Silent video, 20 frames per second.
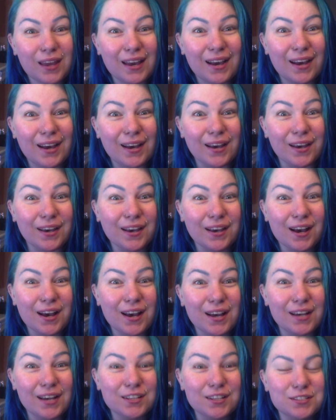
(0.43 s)
Hey
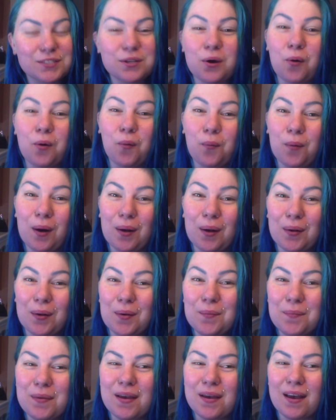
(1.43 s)
guys,
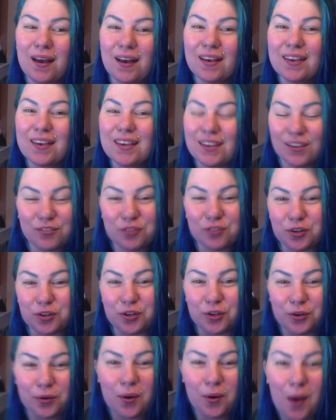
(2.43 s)
welcome back. If you're
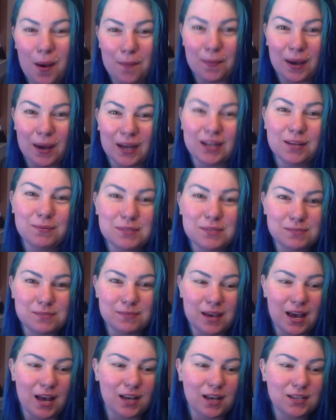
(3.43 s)
new, my name is
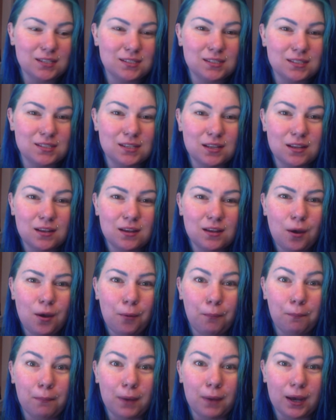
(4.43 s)
Max.
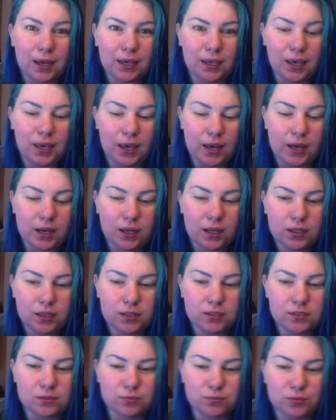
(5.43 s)
My cat
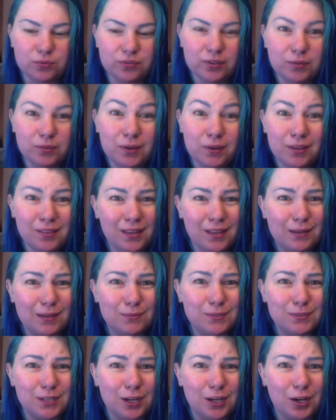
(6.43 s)
is moving my
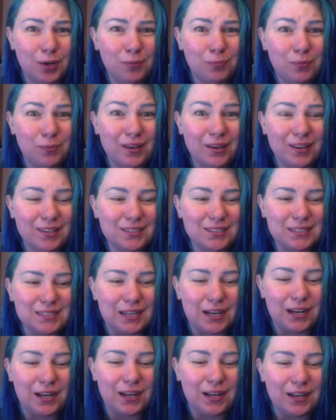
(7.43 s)
laptop, but
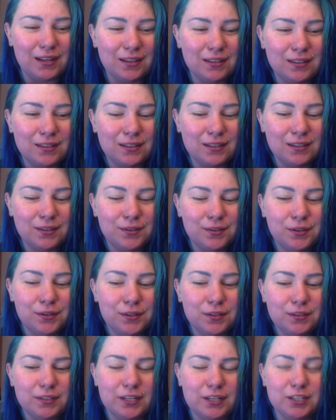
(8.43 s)

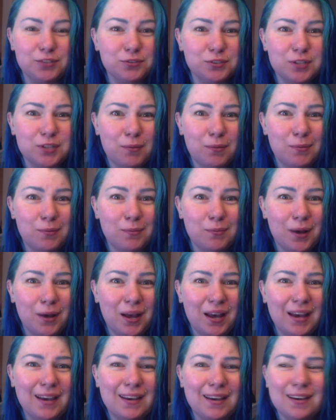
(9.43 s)
thanks for stopping
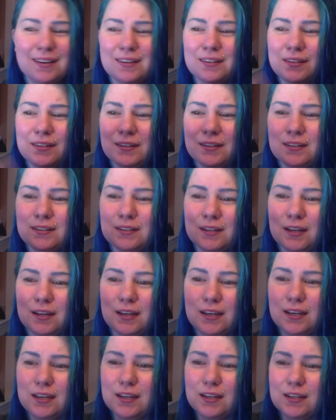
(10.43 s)
by.
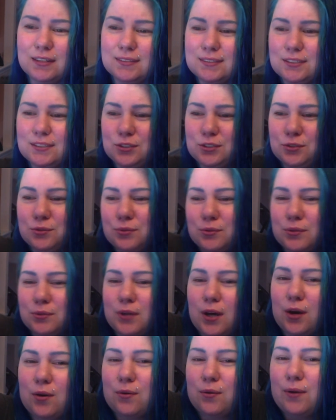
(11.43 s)
And you
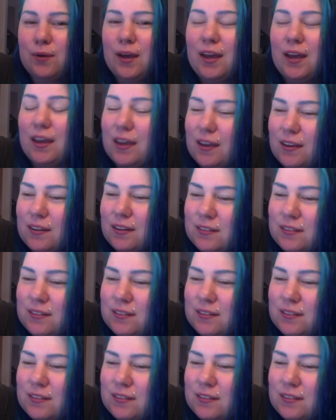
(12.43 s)
go away.